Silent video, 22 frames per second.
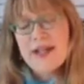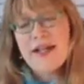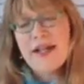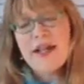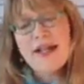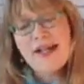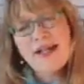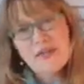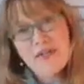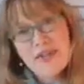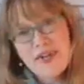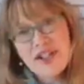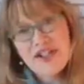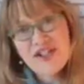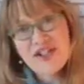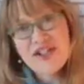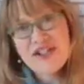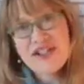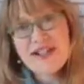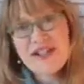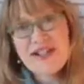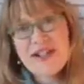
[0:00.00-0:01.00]
As a
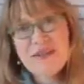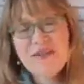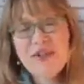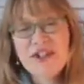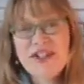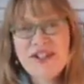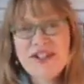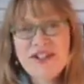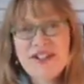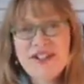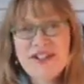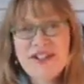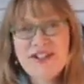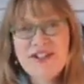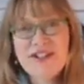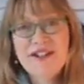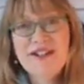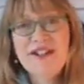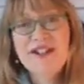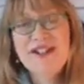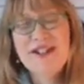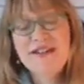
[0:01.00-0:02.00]
PhD chemical
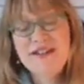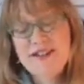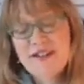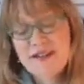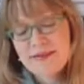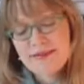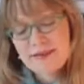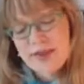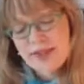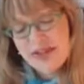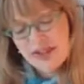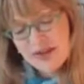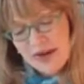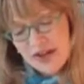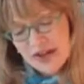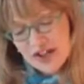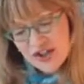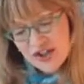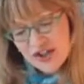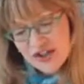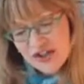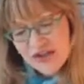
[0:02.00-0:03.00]
engineer, my
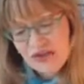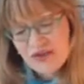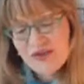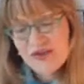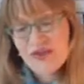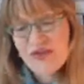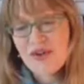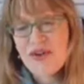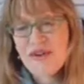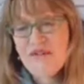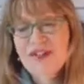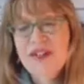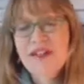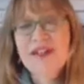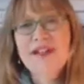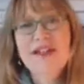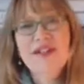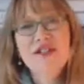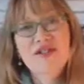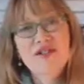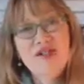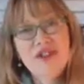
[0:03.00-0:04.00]
strategy to solving the
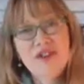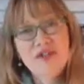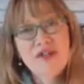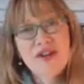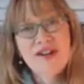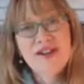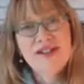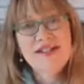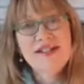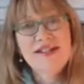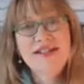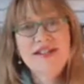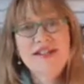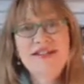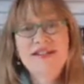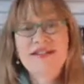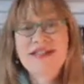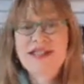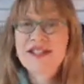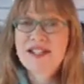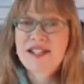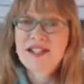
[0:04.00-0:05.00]
energy crisis
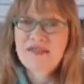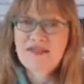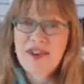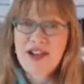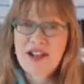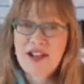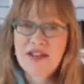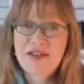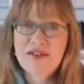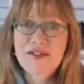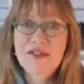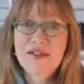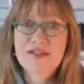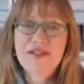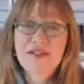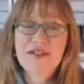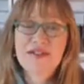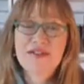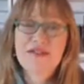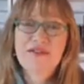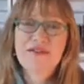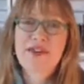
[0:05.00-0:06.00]
is as follows.
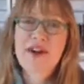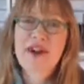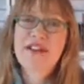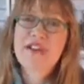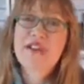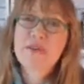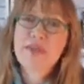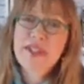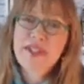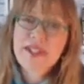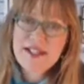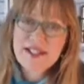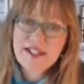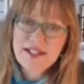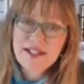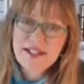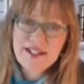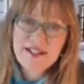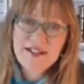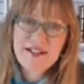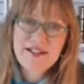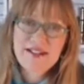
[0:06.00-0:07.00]
Find the weakest
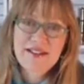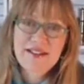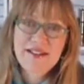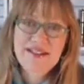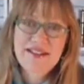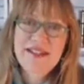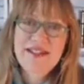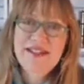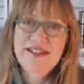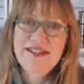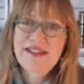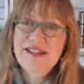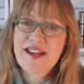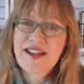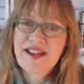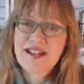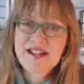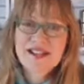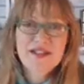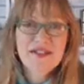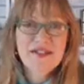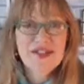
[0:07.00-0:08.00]
link in the
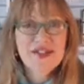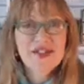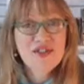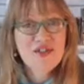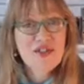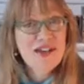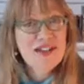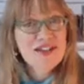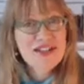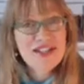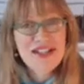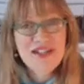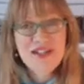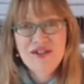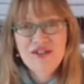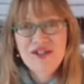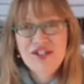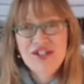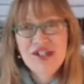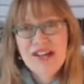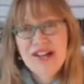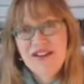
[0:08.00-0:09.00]
science of extracting
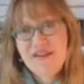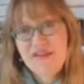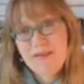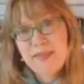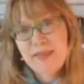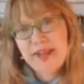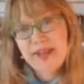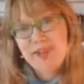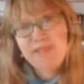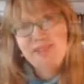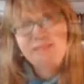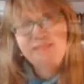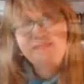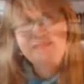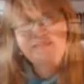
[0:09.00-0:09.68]
energy out of matter